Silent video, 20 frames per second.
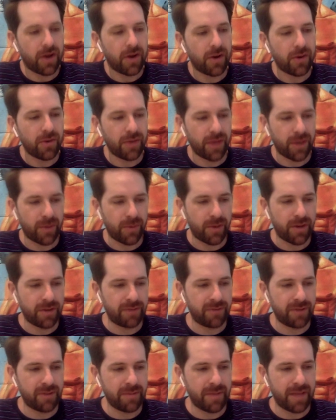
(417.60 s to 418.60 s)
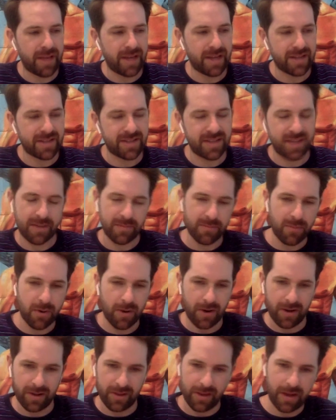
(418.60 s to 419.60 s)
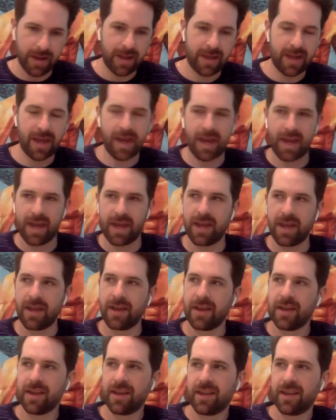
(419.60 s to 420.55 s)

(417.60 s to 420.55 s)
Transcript: oh like what if we made it seem more like a